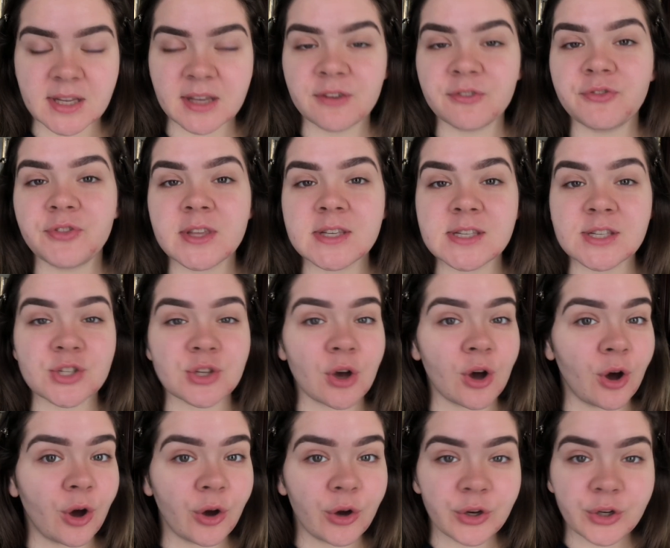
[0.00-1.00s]
If this is
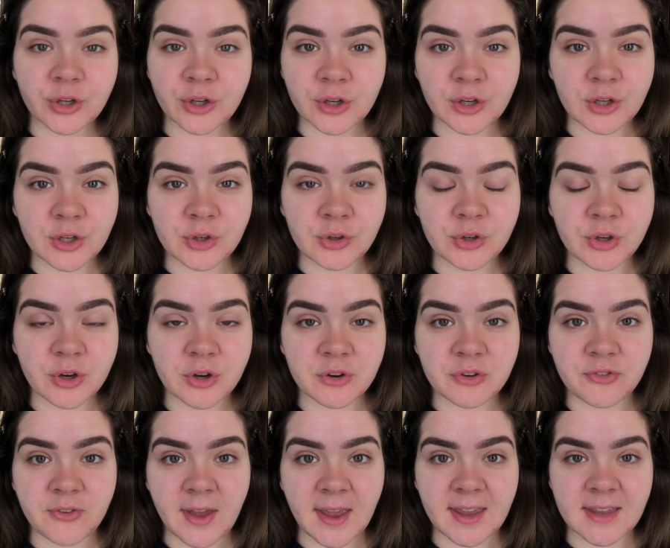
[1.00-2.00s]
all you're going to do to your
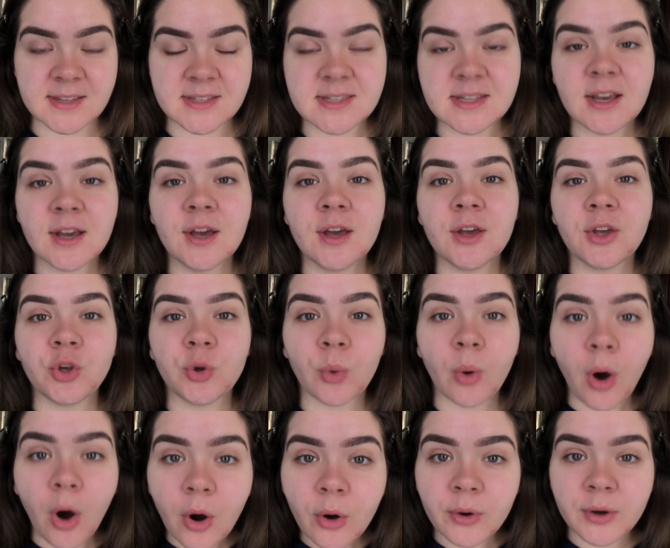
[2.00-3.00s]
face, you
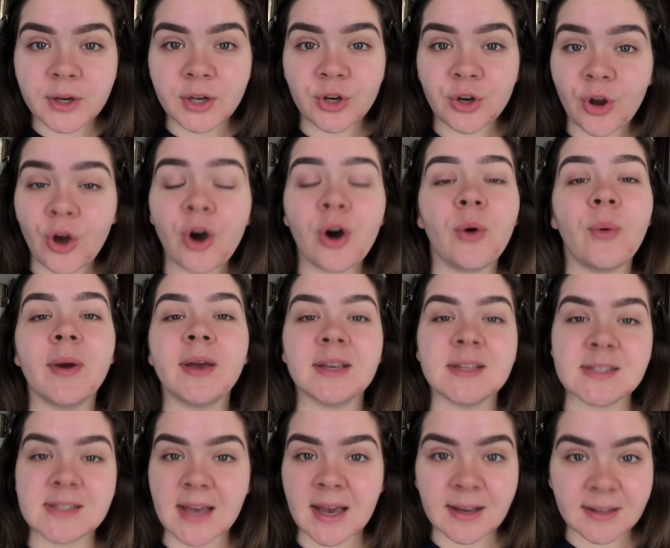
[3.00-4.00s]
already know
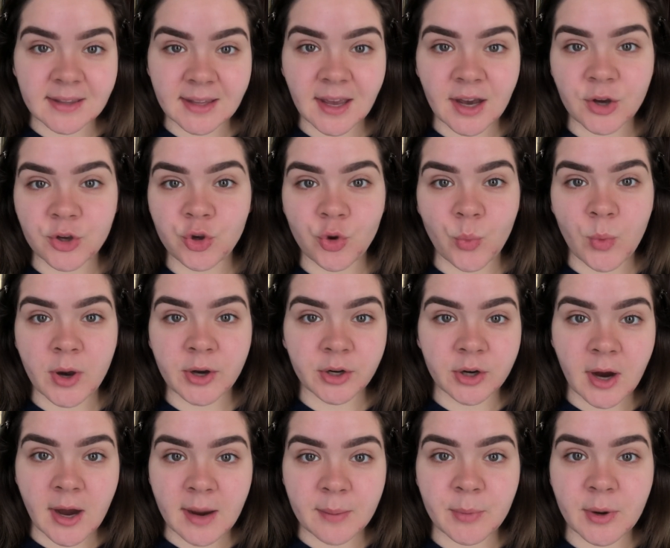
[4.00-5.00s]
exactly how you want
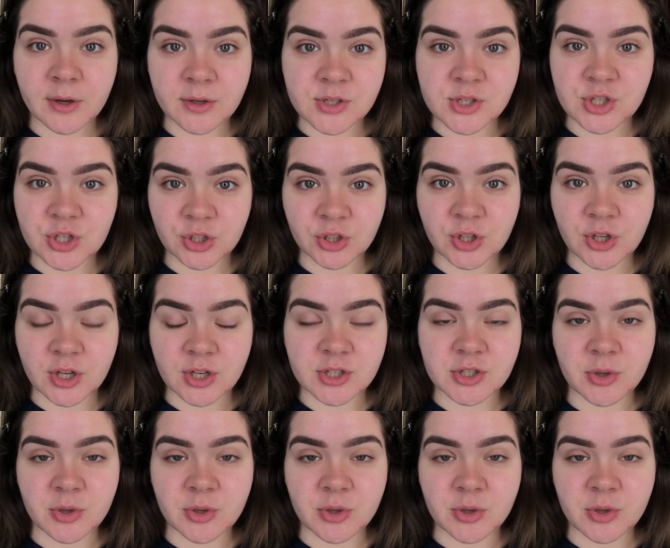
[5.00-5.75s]
your eyebrows to look.